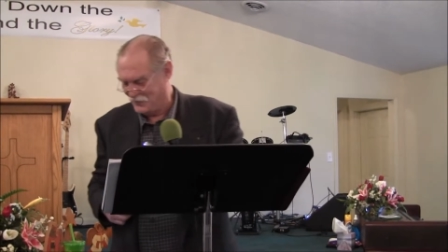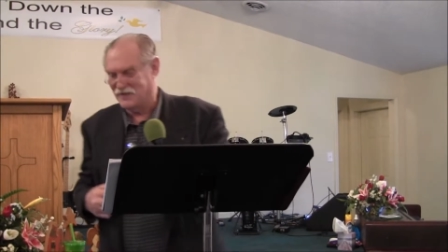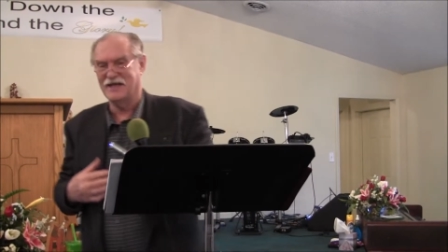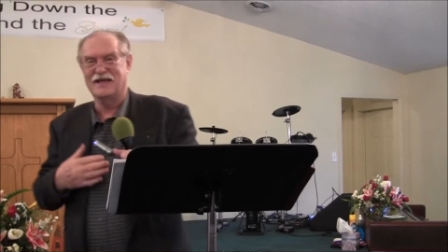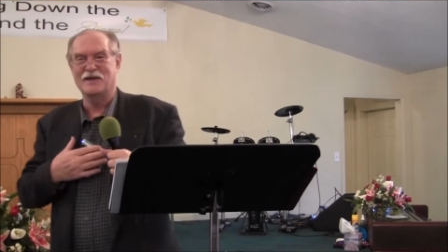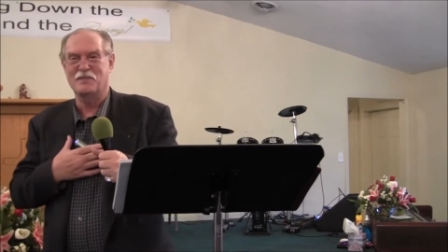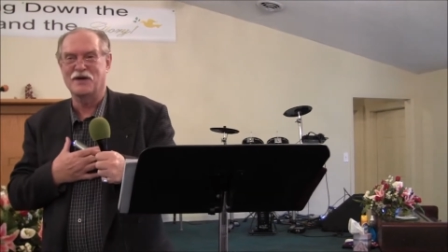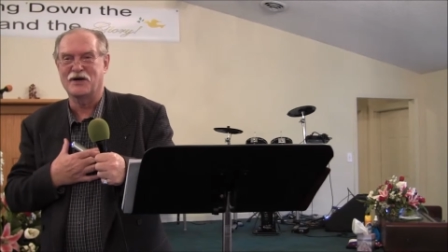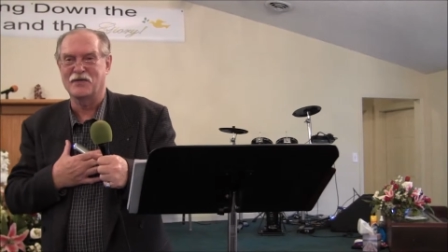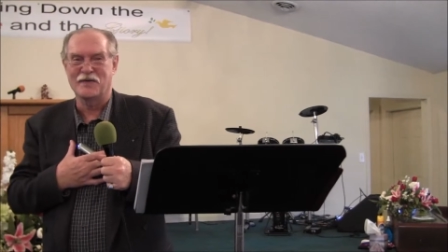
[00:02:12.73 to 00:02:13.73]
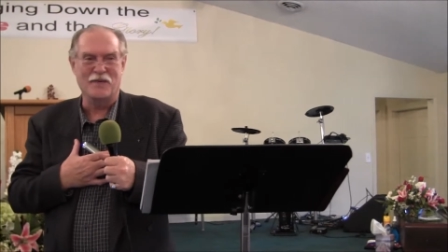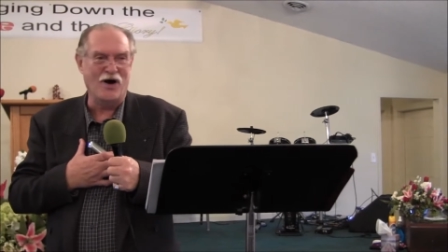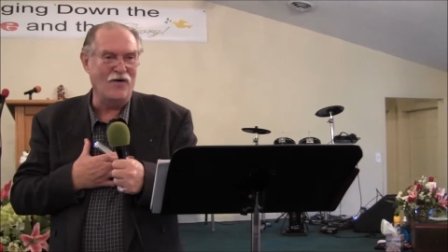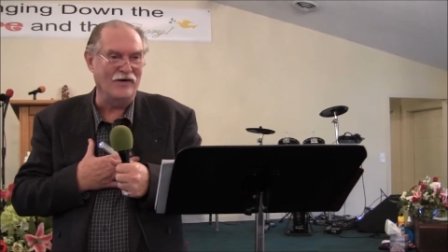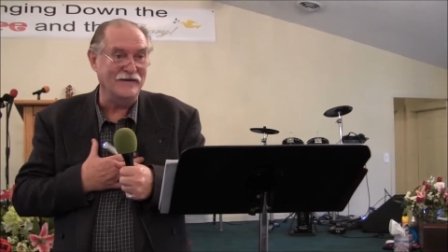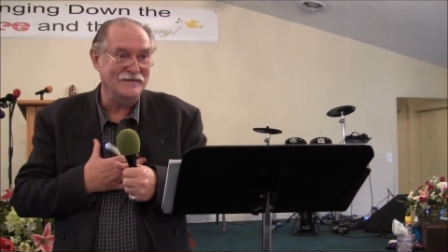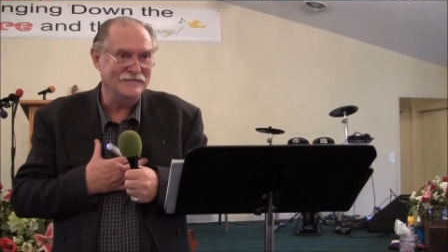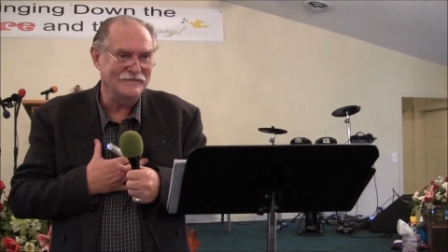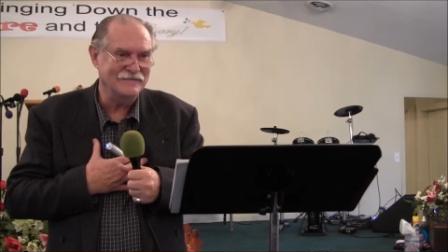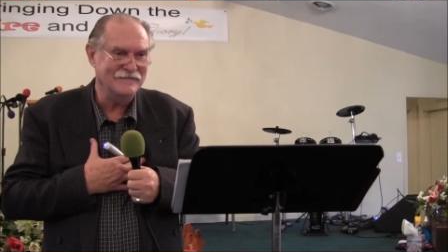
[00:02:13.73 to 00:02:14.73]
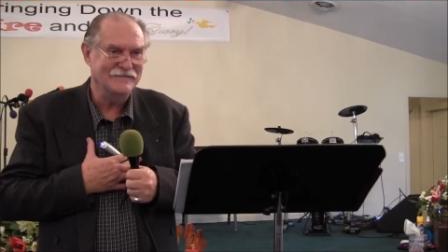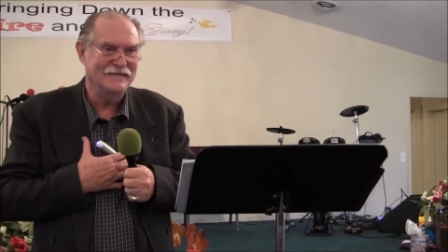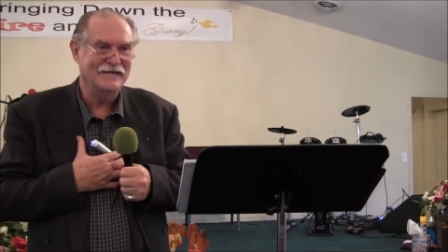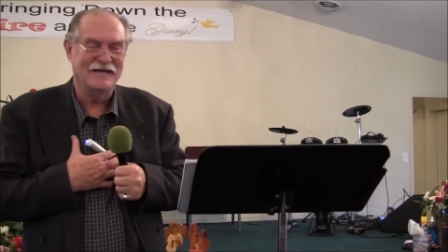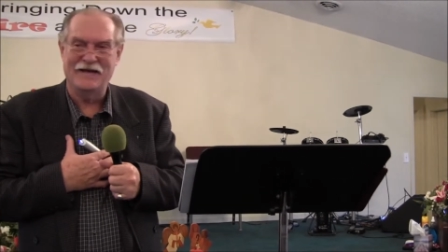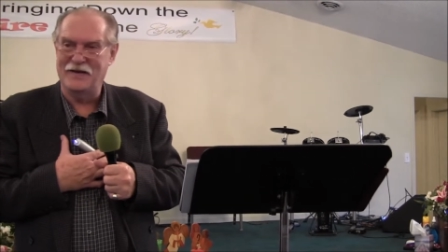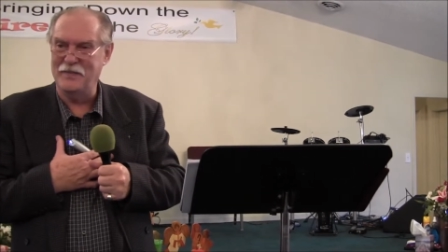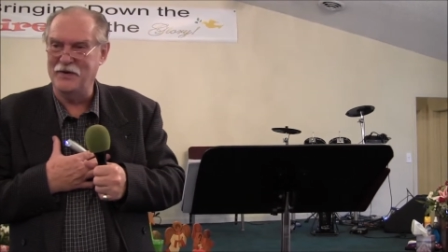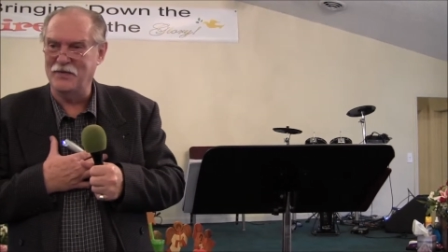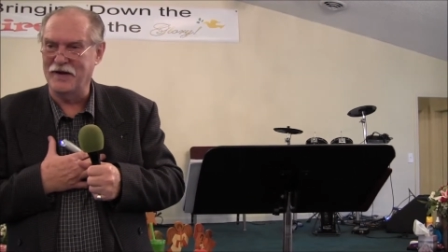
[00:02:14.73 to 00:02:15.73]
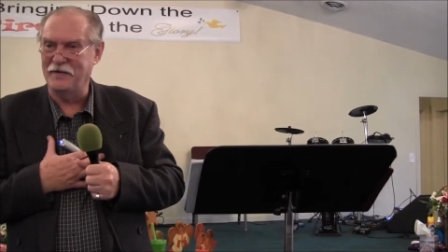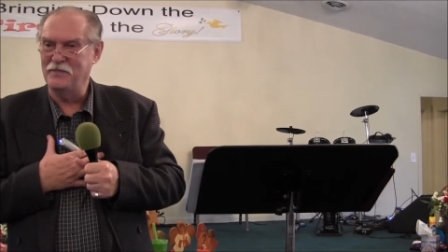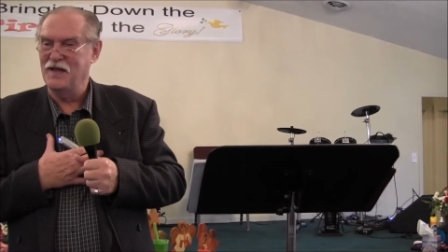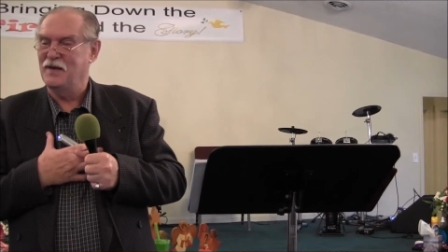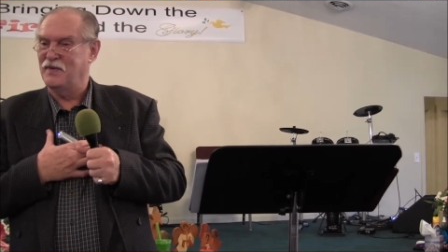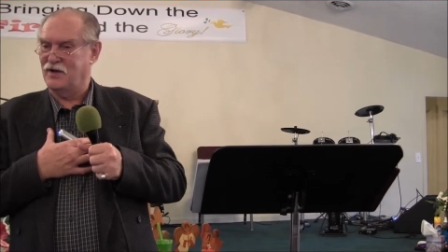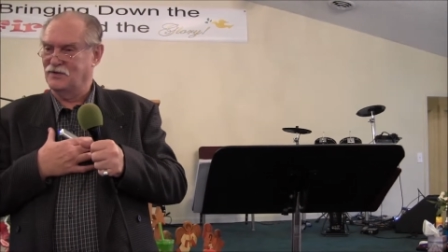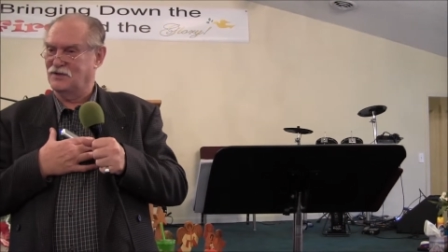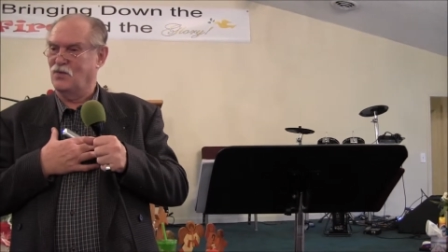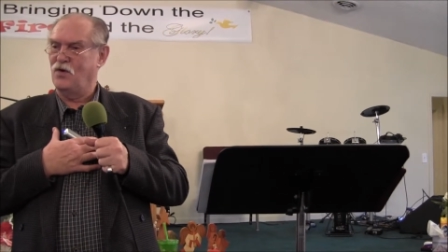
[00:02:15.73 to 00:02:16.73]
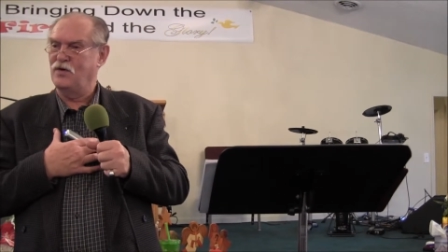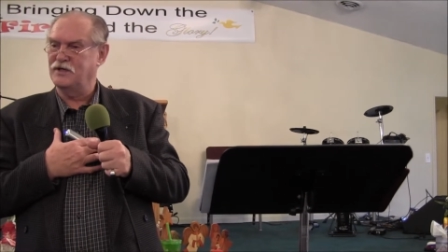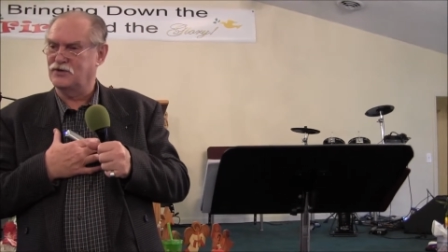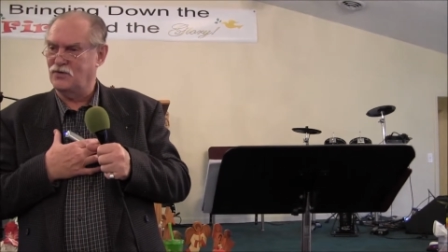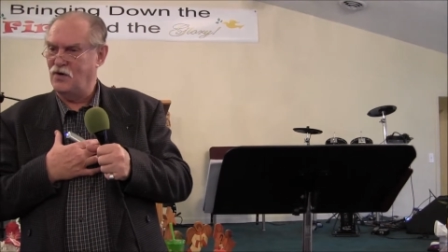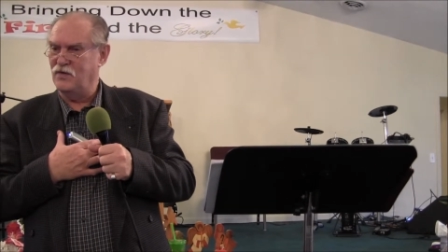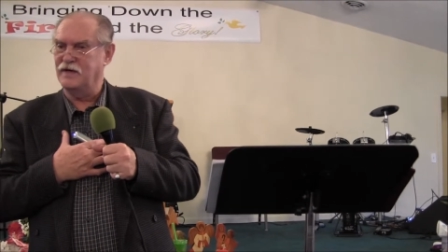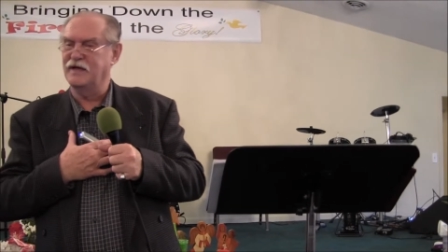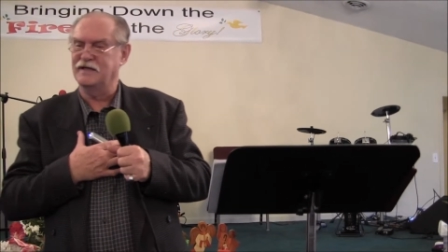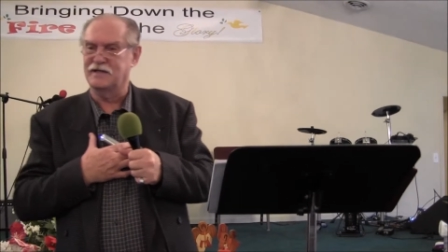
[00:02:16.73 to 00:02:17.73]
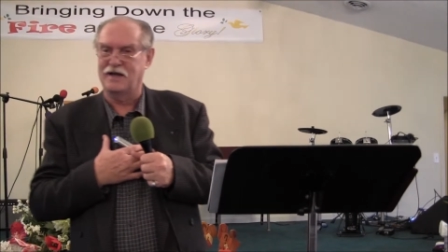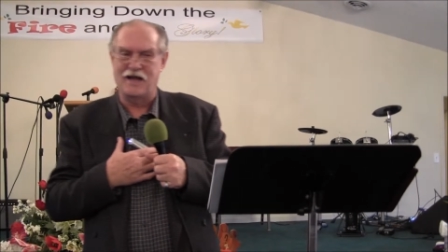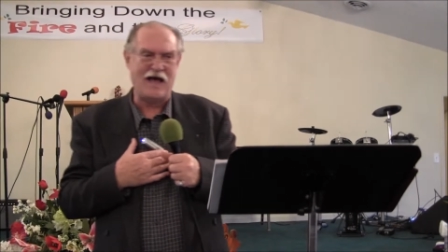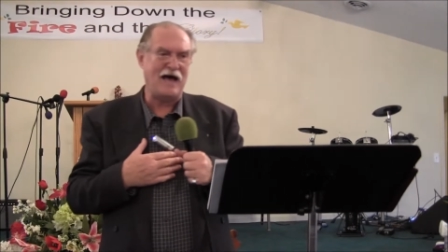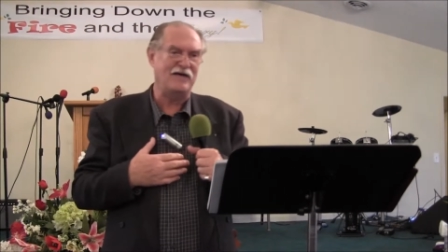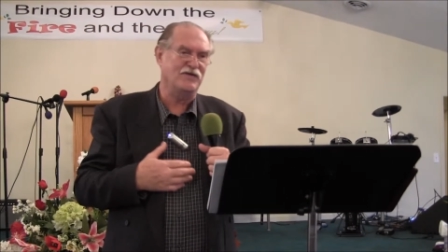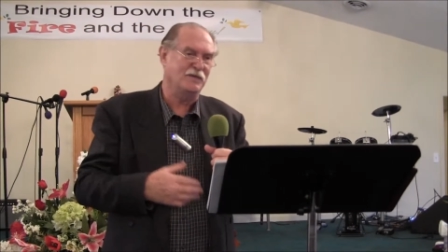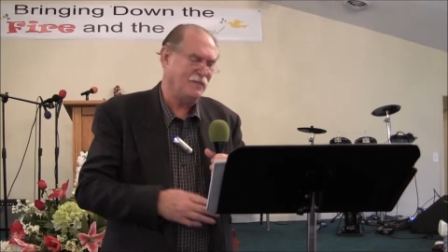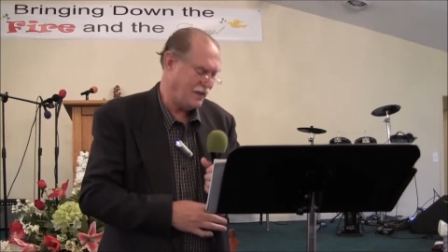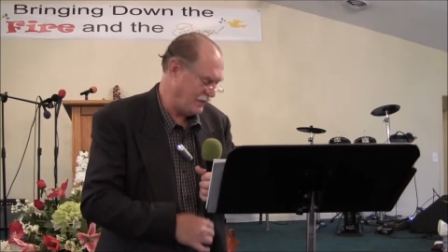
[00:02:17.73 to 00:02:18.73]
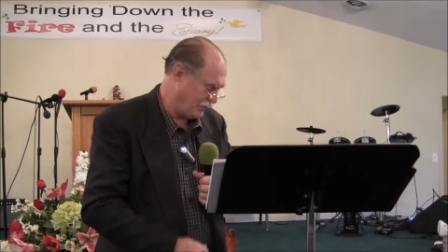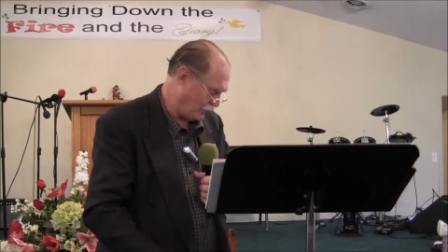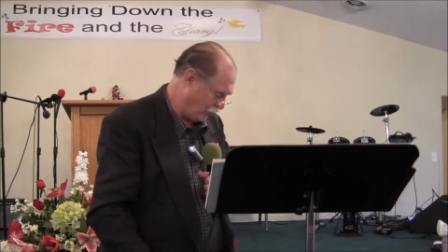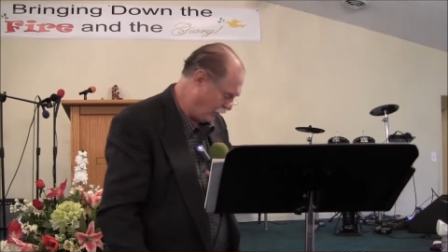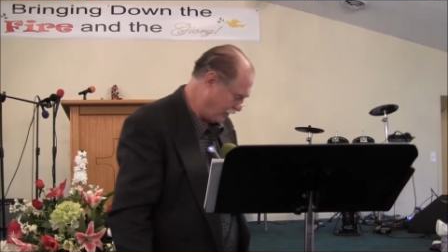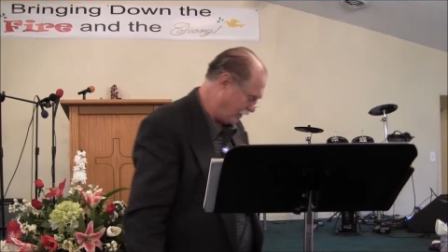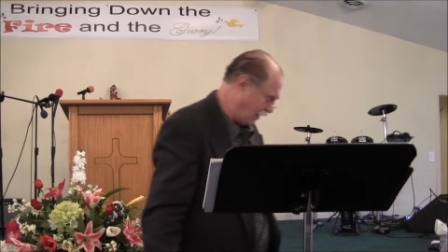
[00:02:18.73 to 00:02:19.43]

but they get bigger in my heart. Amen. Come on now. Because the Word is growing, it's alive in me. The Word of